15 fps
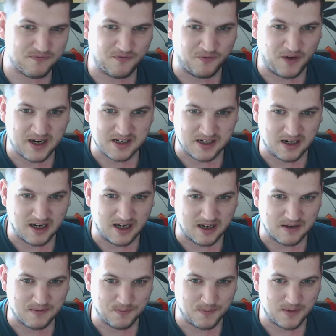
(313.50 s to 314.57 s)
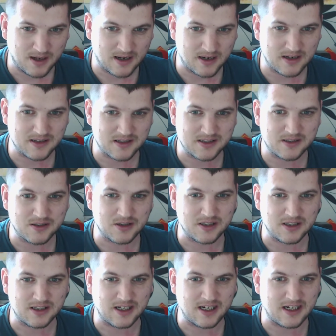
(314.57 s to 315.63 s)
fascinating, and
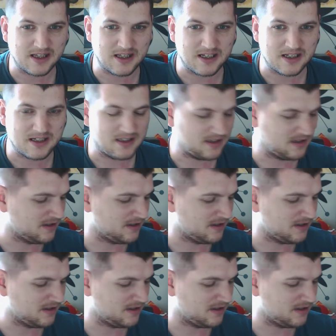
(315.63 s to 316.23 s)
just like this,